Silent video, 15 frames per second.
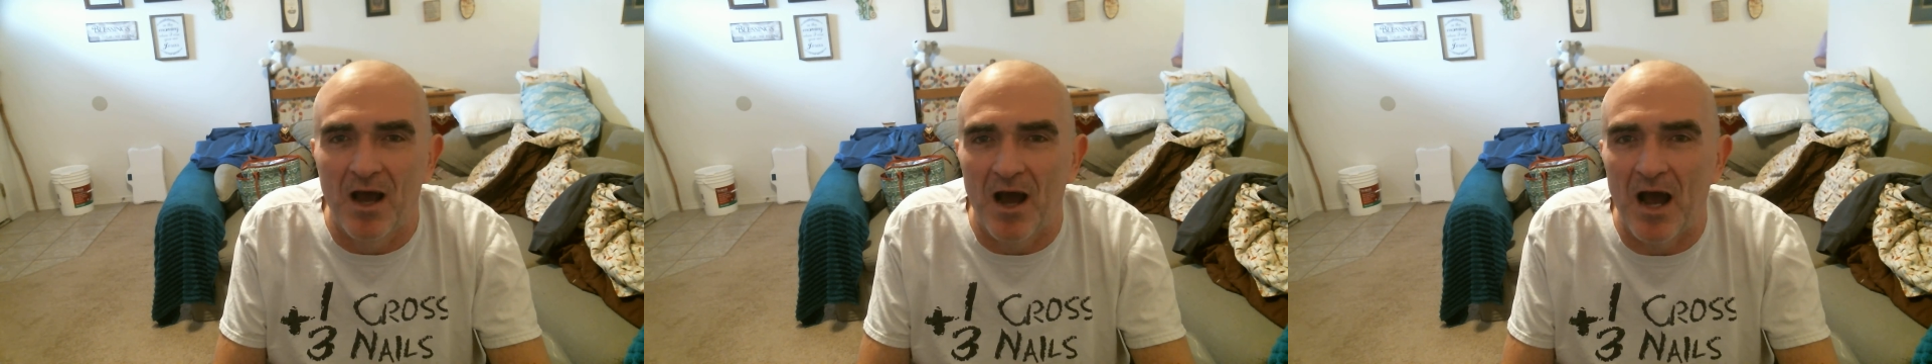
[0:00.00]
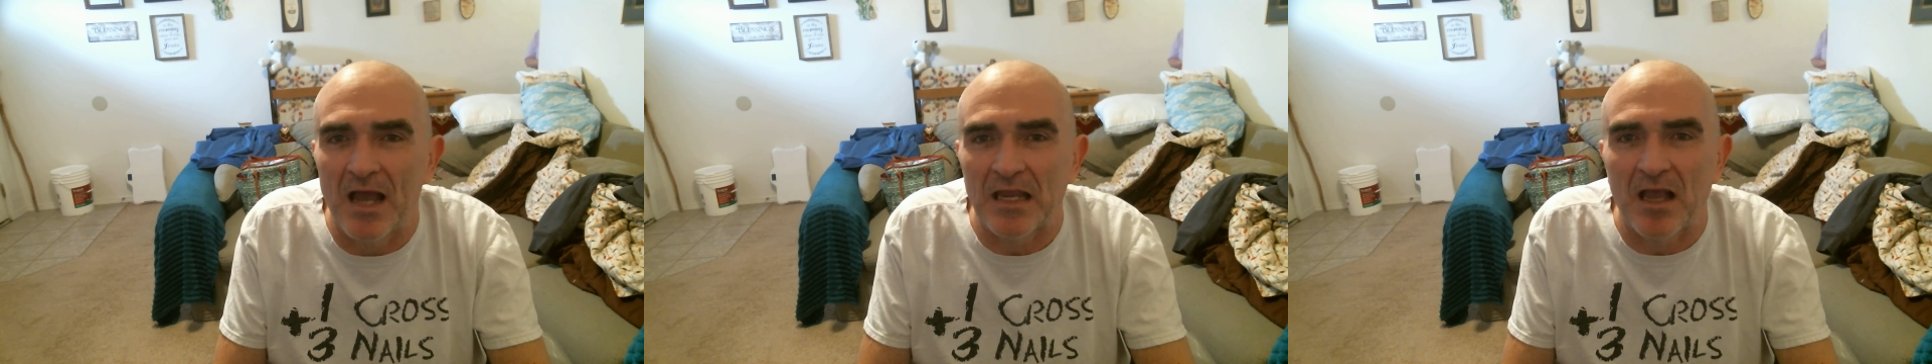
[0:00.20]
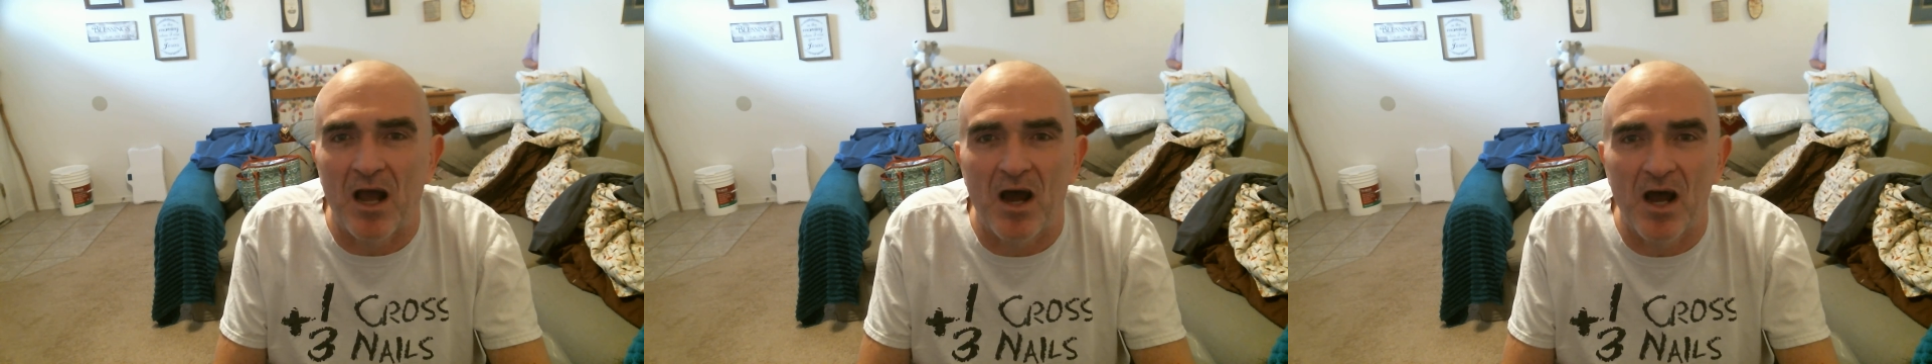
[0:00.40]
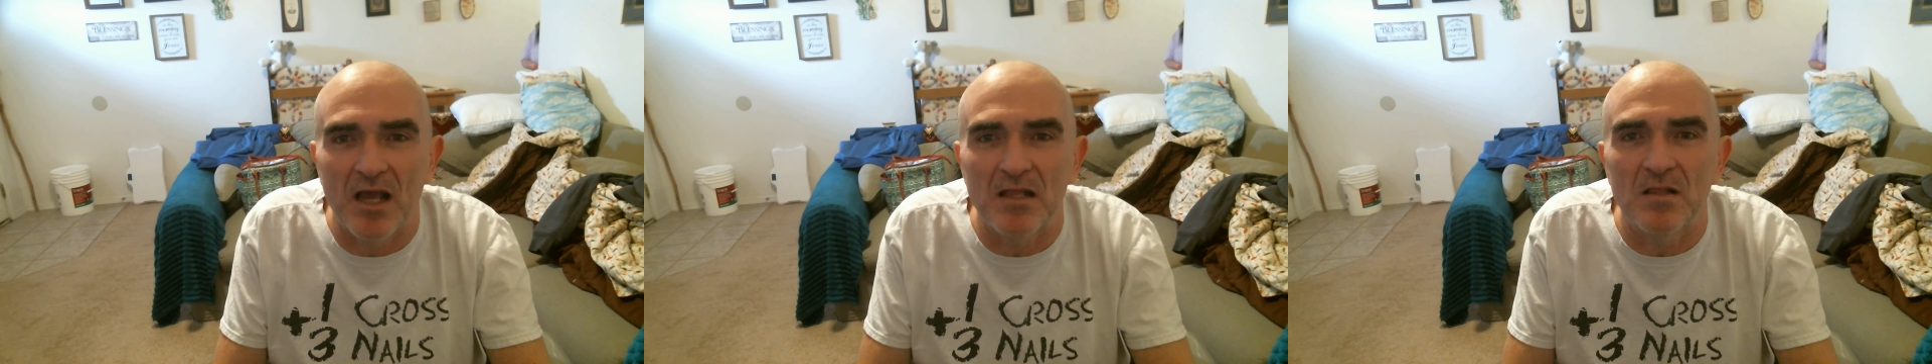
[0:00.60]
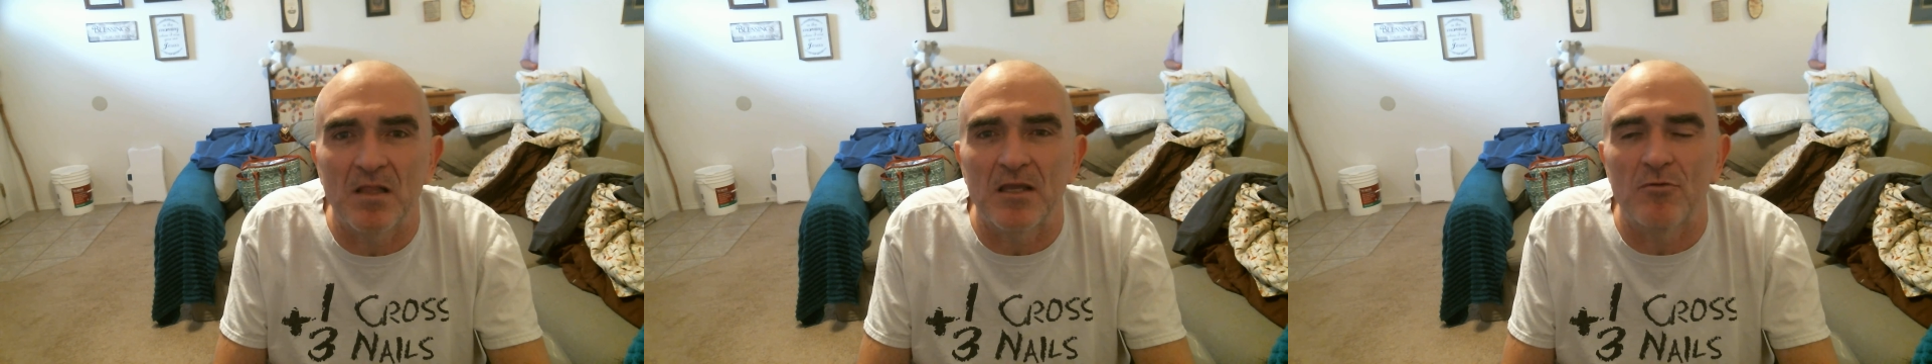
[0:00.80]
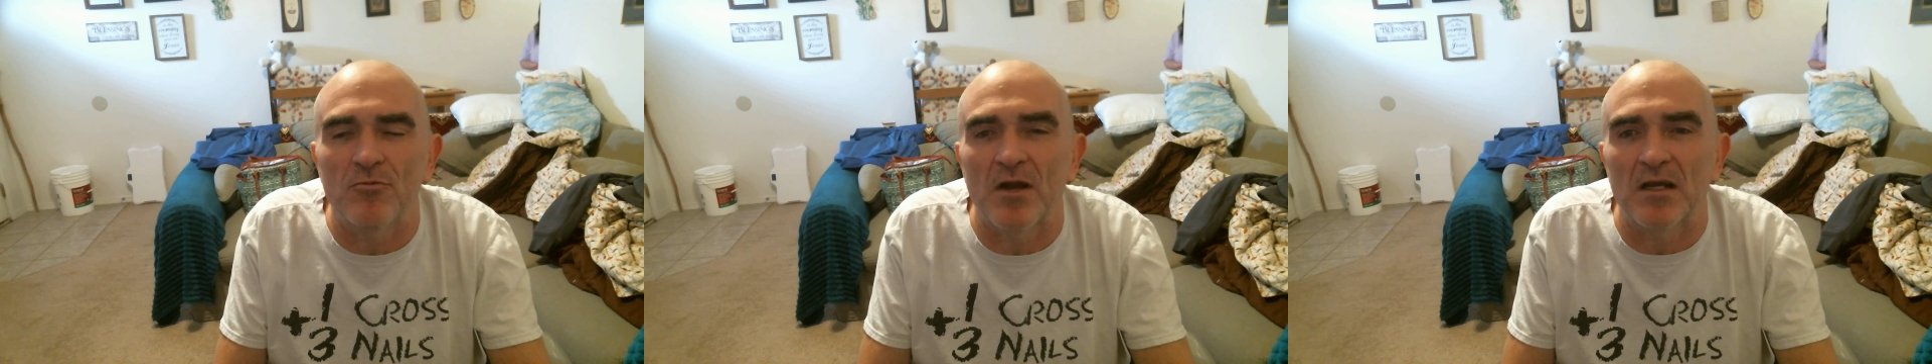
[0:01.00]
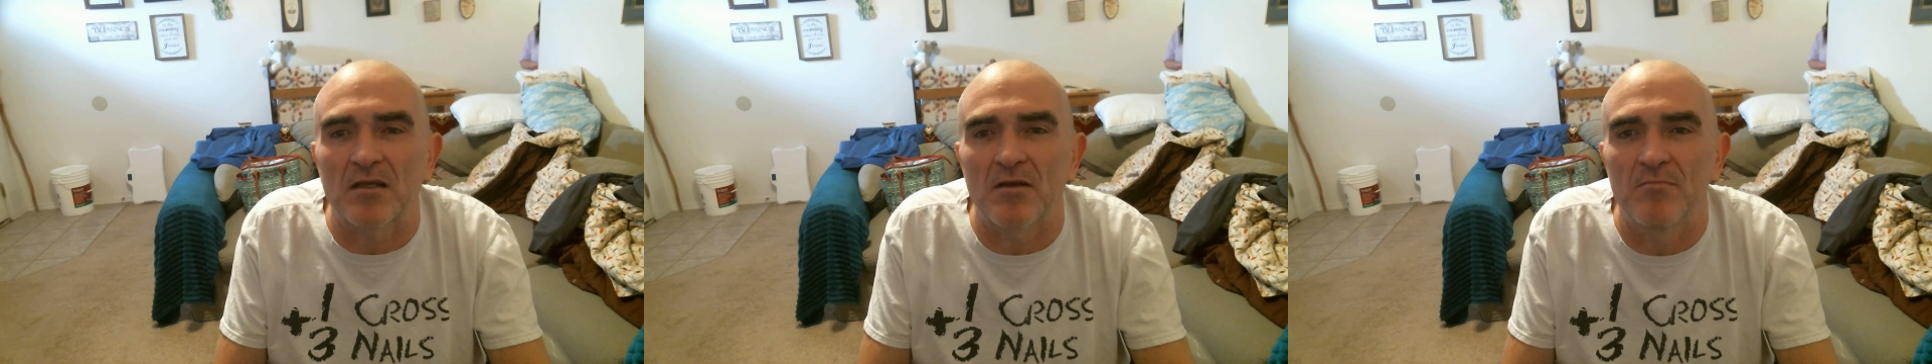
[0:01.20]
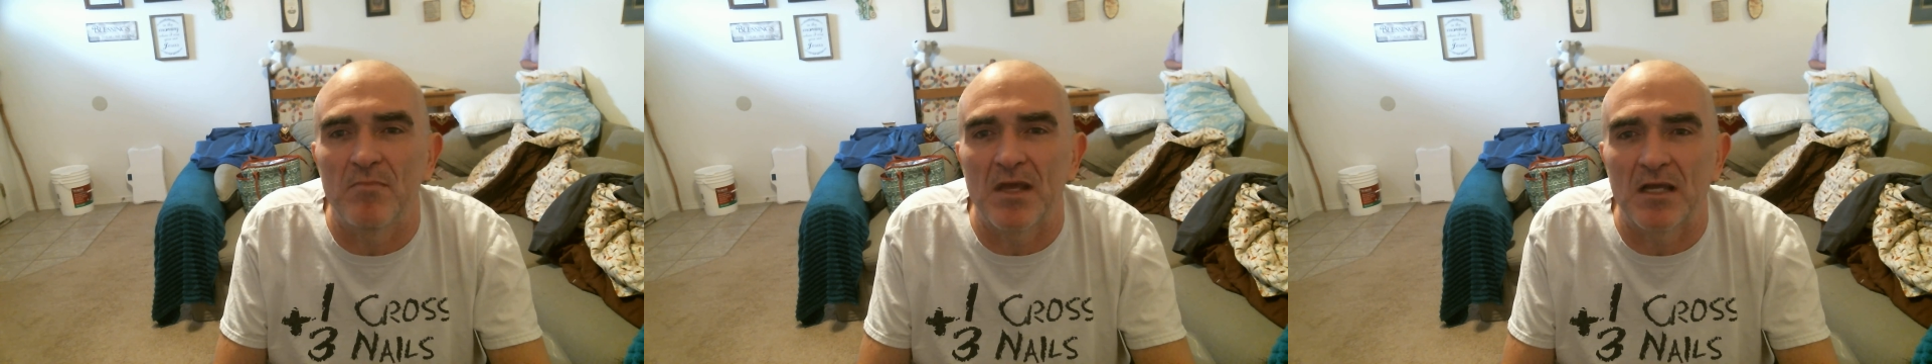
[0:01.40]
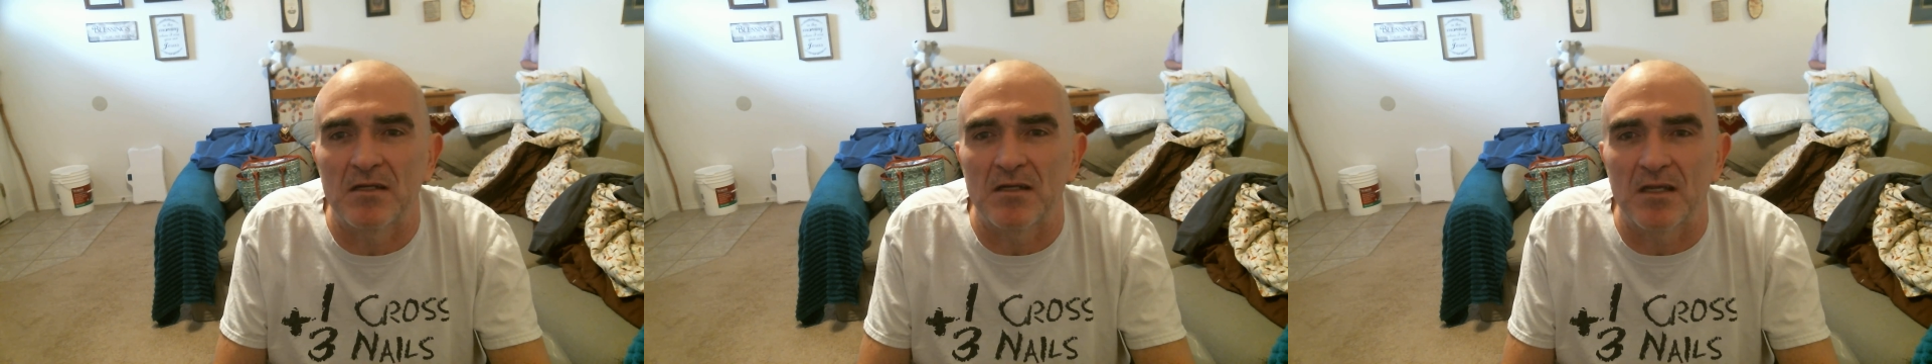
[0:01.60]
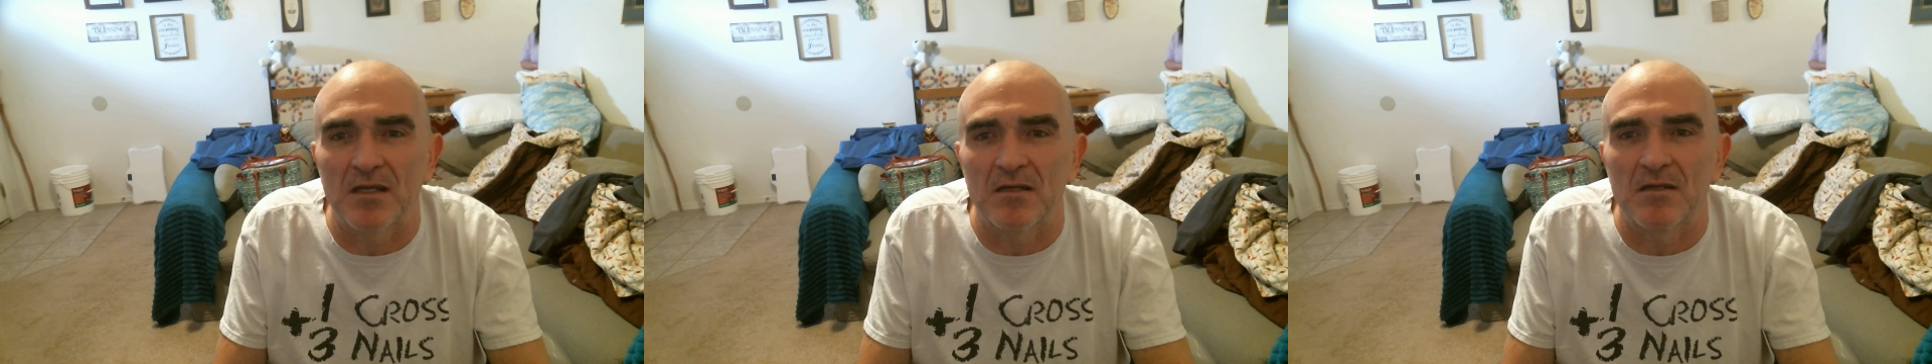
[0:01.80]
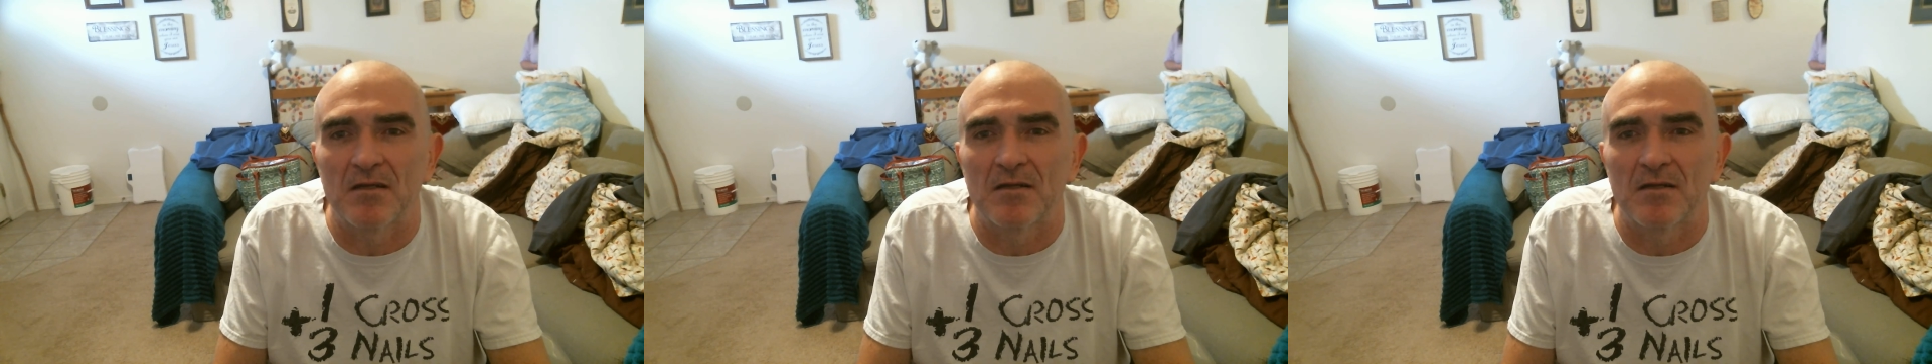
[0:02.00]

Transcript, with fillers: I highly recommend it.